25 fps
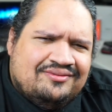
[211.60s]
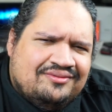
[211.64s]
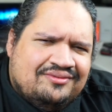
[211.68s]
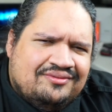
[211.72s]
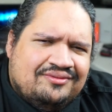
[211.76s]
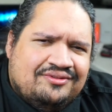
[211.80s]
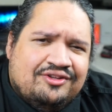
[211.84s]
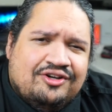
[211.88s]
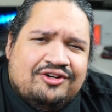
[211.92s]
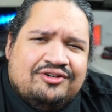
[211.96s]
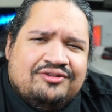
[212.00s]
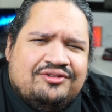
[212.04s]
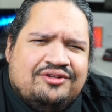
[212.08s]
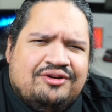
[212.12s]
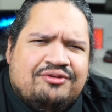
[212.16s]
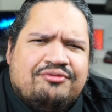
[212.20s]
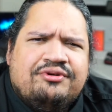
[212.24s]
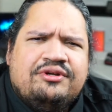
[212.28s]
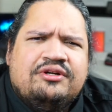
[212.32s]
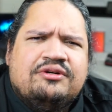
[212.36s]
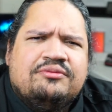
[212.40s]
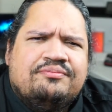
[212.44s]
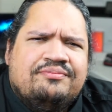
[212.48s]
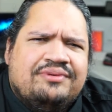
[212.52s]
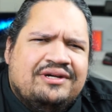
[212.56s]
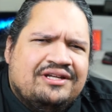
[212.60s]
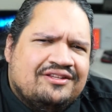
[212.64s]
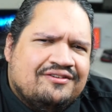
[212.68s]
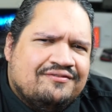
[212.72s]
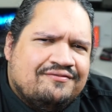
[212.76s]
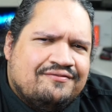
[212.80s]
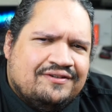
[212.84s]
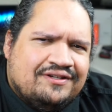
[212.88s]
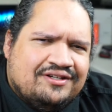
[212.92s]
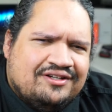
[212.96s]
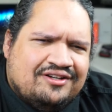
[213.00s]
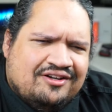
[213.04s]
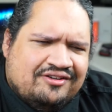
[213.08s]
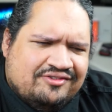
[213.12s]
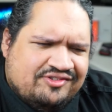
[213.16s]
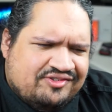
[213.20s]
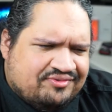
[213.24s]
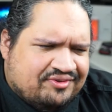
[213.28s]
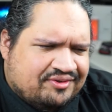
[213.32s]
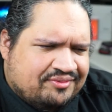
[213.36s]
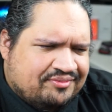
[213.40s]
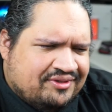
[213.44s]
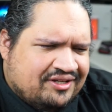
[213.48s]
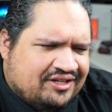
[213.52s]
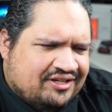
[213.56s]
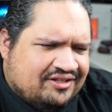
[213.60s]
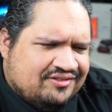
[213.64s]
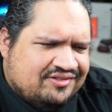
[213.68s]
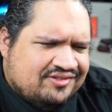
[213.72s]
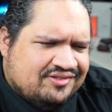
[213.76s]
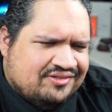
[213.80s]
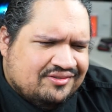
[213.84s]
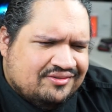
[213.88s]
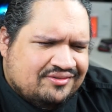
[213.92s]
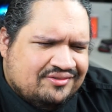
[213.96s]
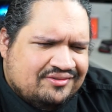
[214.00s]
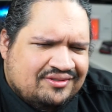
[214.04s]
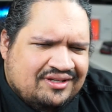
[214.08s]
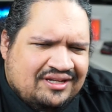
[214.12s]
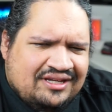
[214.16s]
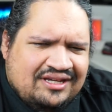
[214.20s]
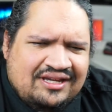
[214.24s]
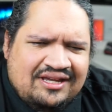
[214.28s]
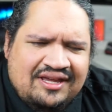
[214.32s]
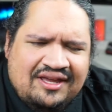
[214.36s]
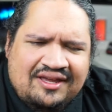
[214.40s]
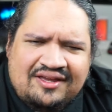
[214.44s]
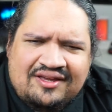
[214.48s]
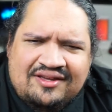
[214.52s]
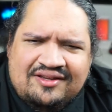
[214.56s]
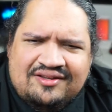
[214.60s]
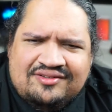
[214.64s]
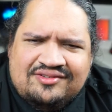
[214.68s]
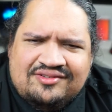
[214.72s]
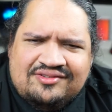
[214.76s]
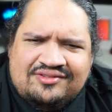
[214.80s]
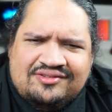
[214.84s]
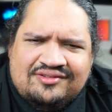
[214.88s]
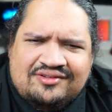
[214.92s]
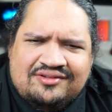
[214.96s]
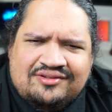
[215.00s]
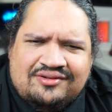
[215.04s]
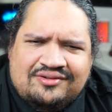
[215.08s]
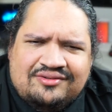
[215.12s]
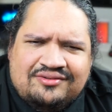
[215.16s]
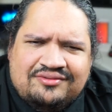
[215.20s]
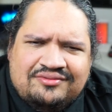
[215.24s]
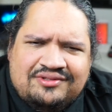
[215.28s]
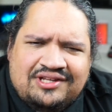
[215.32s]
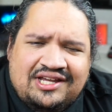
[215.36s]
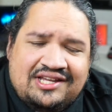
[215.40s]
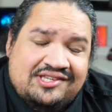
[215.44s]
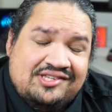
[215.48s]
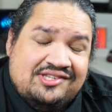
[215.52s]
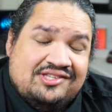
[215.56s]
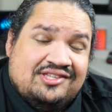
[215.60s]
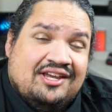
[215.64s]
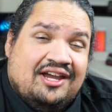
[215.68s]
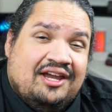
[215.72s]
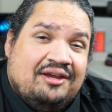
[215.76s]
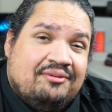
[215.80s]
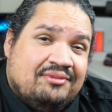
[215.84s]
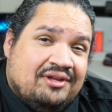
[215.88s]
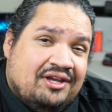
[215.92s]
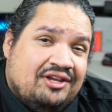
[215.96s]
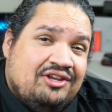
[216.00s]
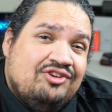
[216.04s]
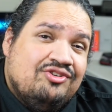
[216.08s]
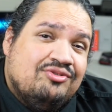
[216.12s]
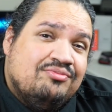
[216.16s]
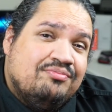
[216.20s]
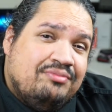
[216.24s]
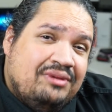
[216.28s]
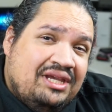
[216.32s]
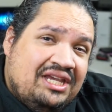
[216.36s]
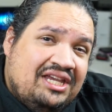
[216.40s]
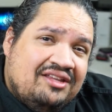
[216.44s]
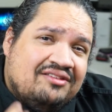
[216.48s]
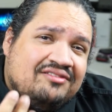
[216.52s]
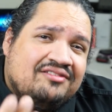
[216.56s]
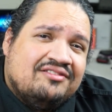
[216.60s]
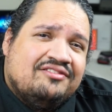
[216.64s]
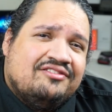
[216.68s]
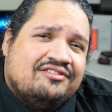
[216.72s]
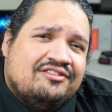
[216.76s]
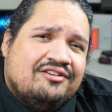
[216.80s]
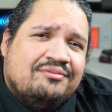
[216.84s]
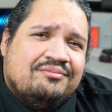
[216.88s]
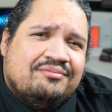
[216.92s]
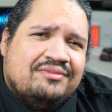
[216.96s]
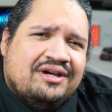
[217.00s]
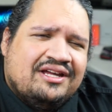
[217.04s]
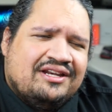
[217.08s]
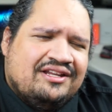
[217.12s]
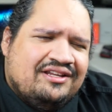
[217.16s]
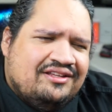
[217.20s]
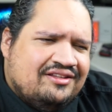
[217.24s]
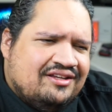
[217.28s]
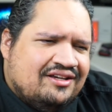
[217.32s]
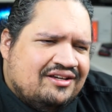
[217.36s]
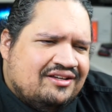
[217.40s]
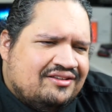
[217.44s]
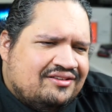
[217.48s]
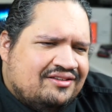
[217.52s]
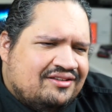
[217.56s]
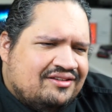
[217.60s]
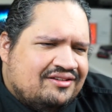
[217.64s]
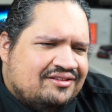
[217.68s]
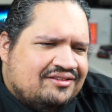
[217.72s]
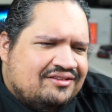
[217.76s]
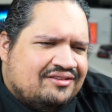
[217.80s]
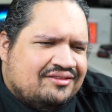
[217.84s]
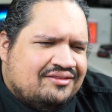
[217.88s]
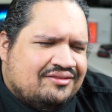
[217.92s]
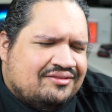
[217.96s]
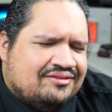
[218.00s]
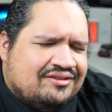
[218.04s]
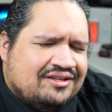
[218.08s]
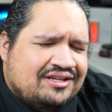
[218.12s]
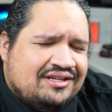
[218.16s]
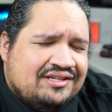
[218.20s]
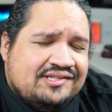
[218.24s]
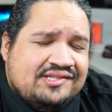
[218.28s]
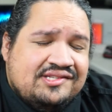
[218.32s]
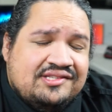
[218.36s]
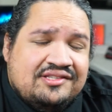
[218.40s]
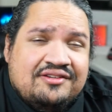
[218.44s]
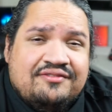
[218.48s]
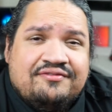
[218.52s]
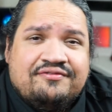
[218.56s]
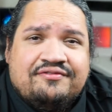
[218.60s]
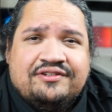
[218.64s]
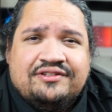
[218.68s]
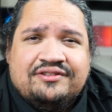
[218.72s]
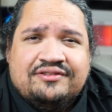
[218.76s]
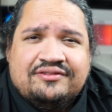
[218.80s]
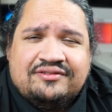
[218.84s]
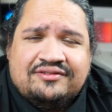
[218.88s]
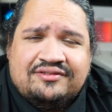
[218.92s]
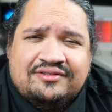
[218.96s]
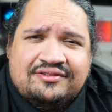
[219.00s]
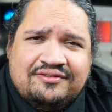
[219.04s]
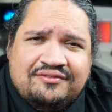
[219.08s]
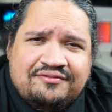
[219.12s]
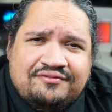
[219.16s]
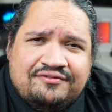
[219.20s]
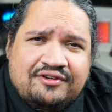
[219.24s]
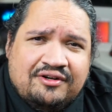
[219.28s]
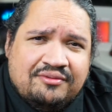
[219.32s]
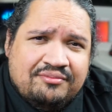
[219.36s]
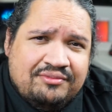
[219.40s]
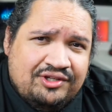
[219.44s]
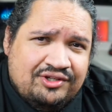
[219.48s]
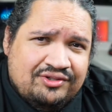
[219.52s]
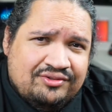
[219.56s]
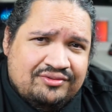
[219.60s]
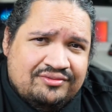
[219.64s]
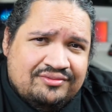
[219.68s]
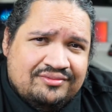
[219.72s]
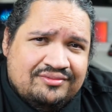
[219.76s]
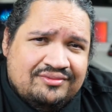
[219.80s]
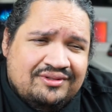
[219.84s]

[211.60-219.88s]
no real benefit comes from that. So next time that you meet somebody that thinks different from you,